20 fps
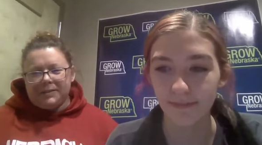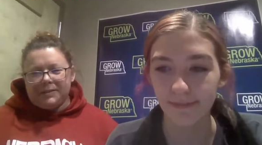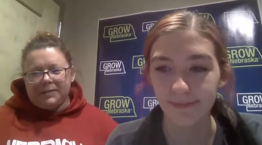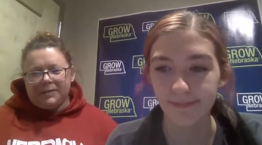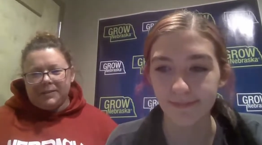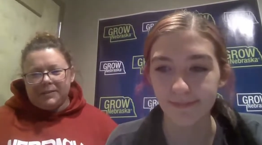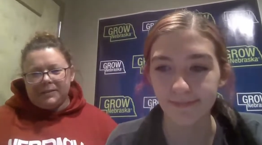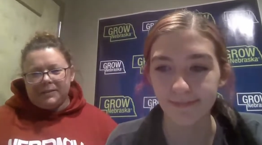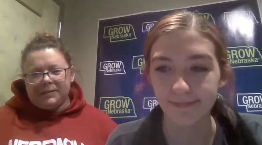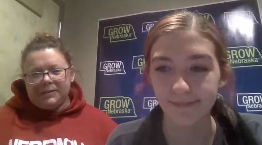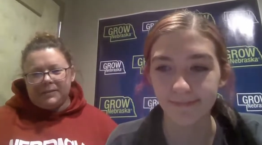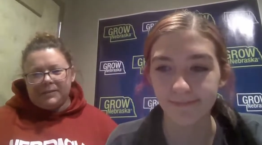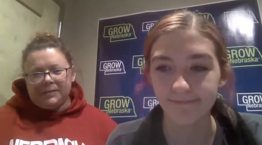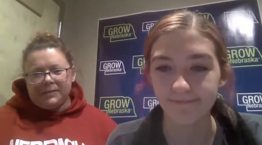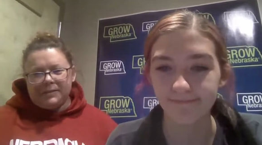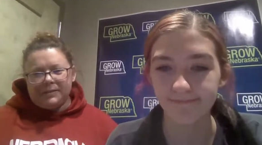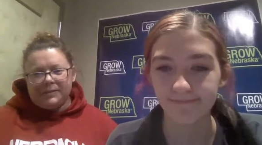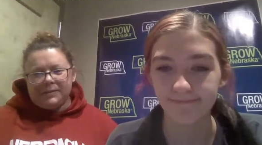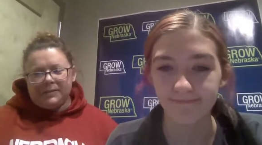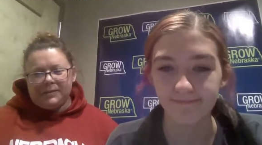
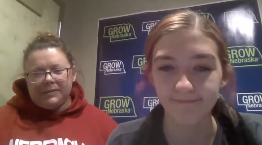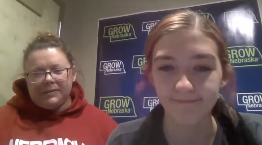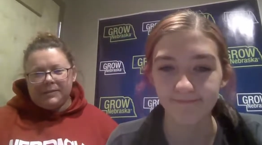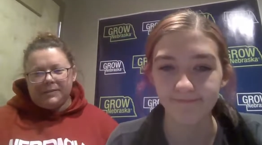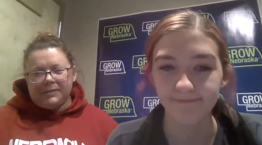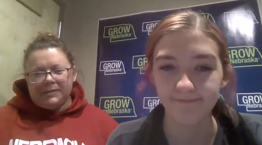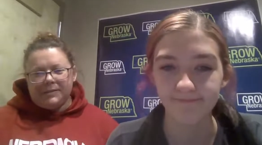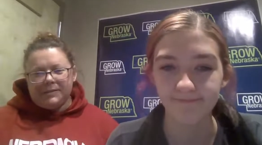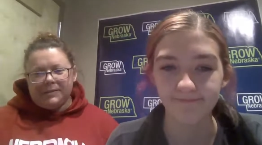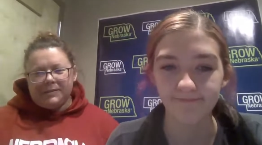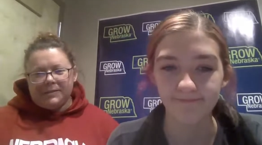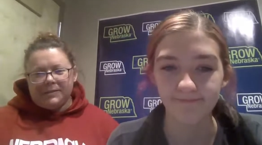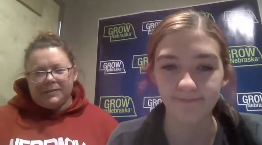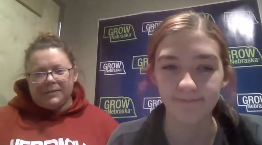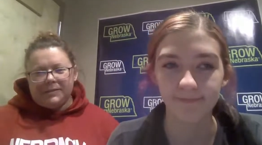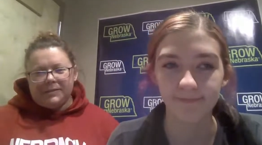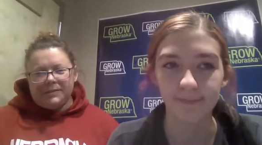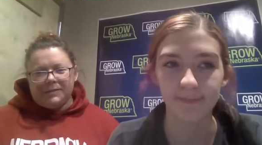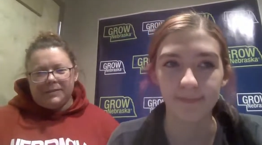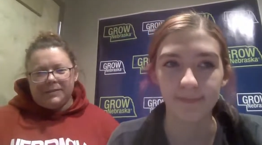
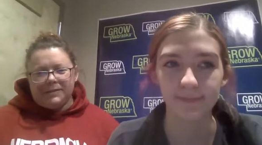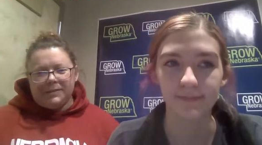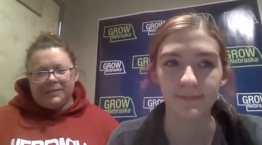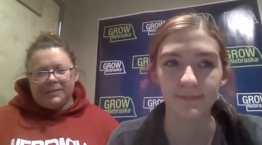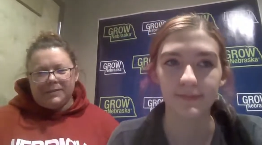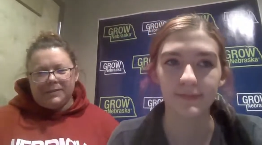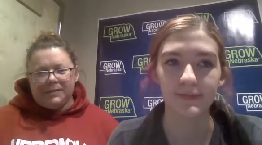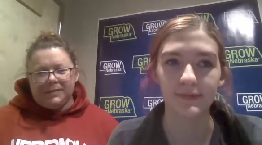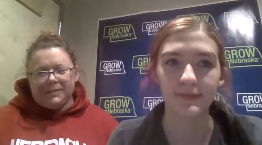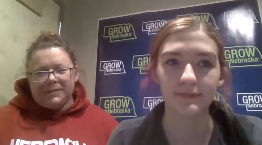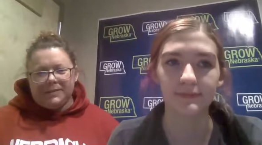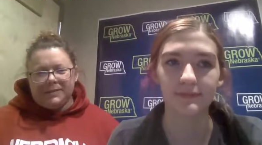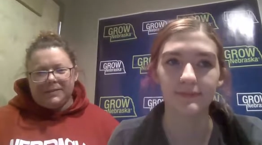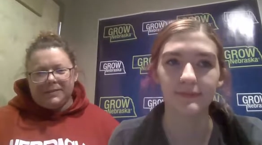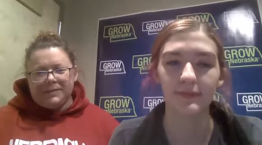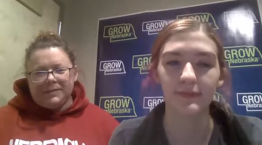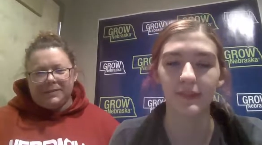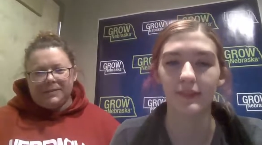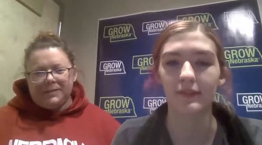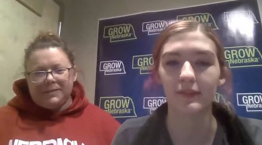
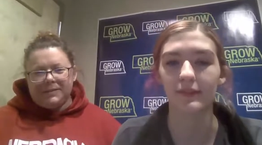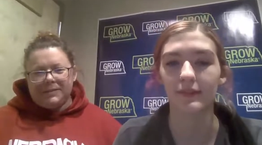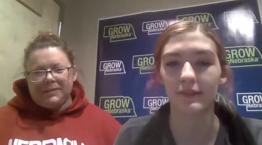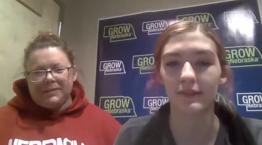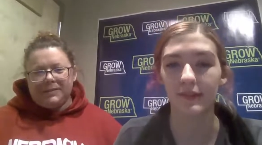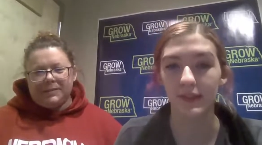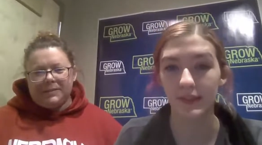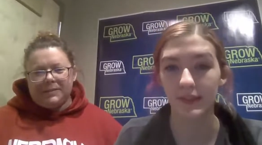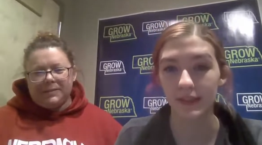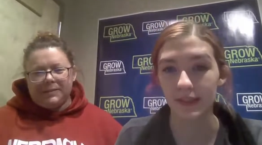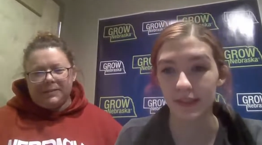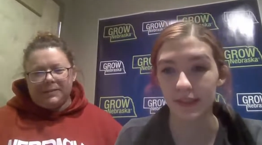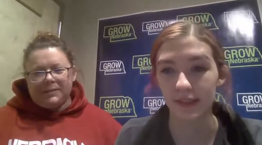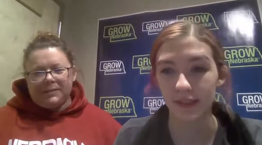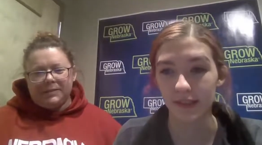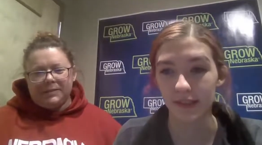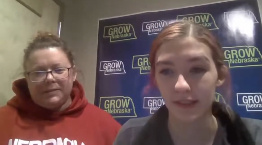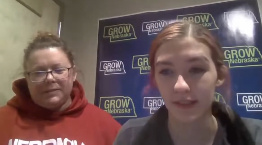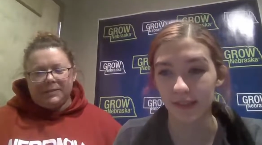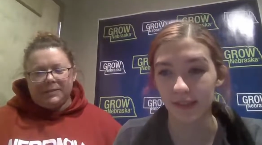
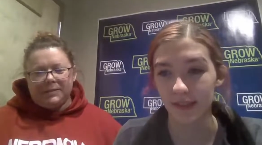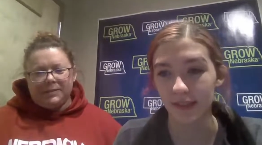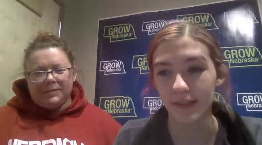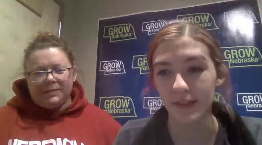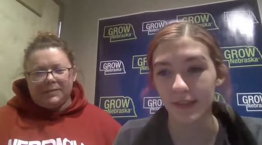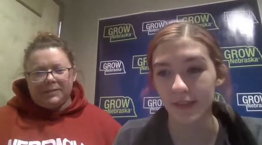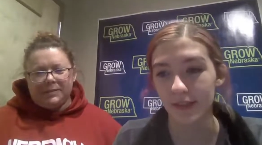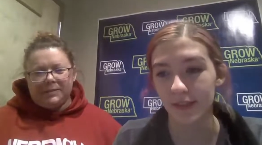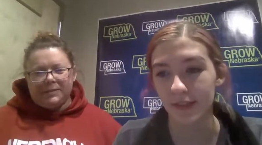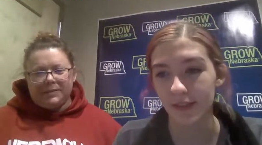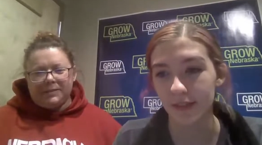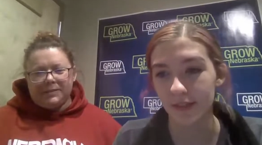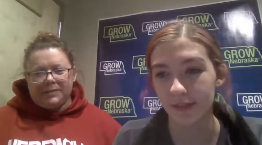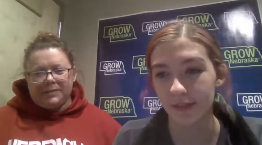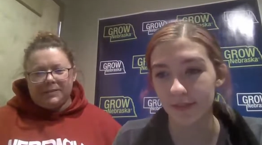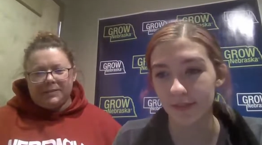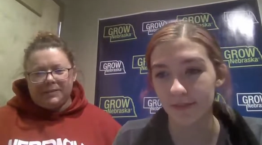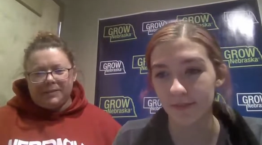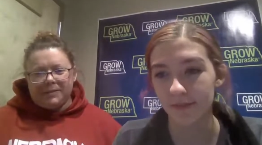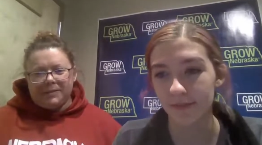
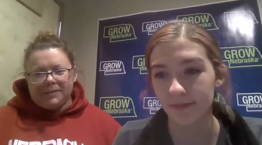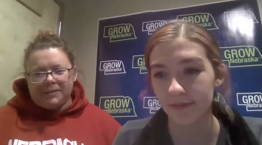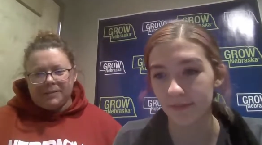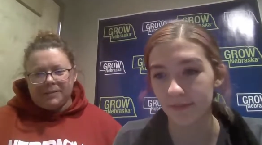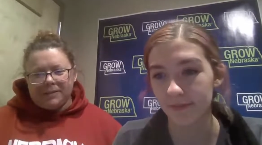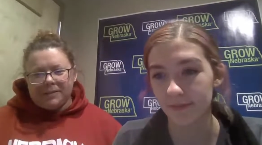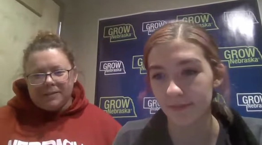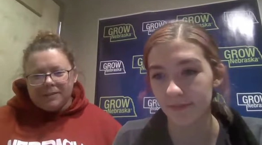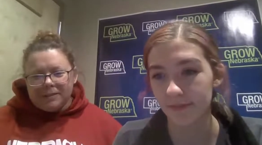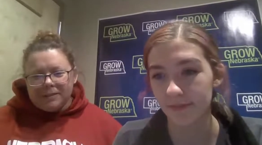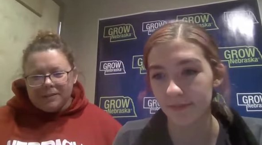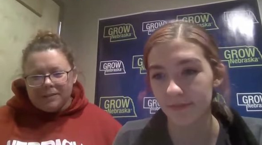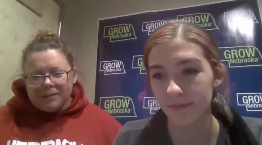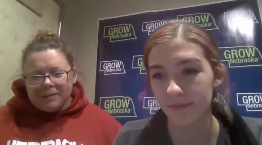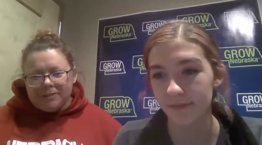(no one is talking)